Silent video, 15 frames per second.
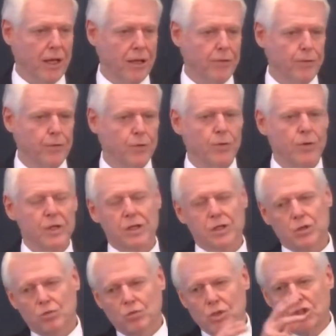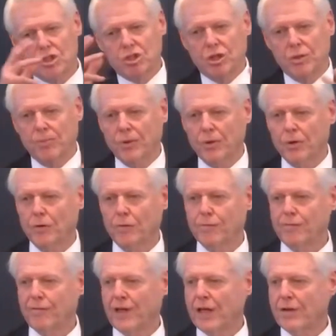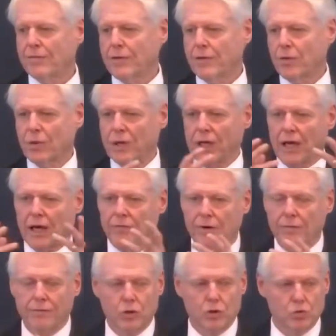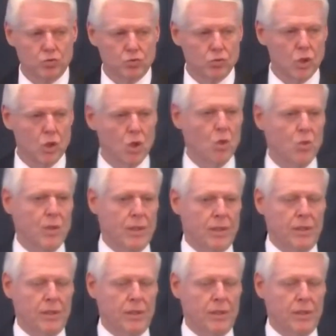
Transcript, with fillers: through this reciprocal favor that we have of growing